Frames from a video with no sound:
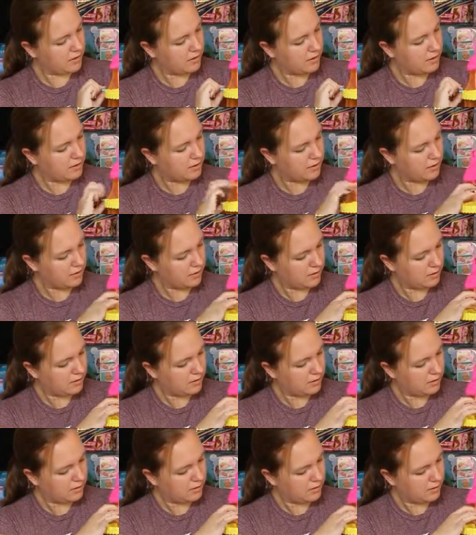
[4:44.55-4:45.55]

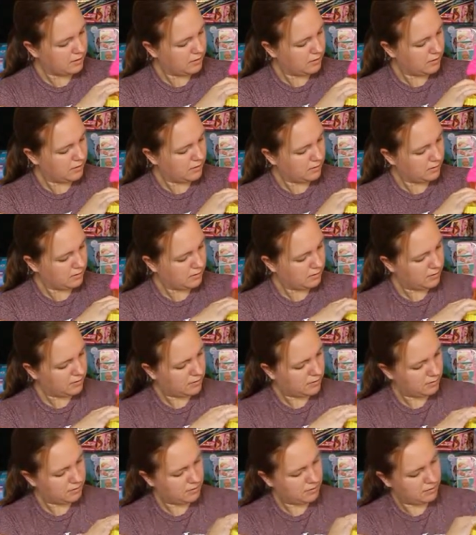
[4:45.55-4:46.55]

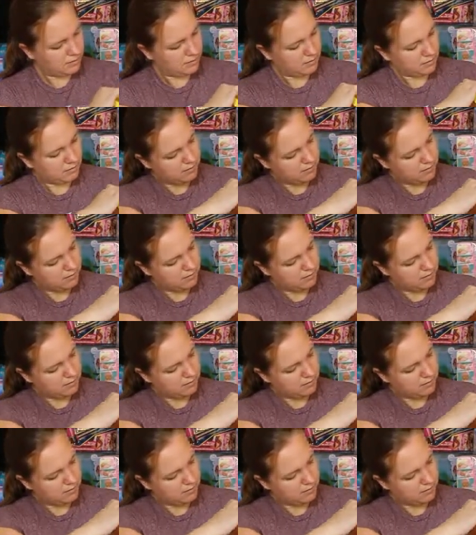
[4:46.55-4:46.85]
(no one is talking)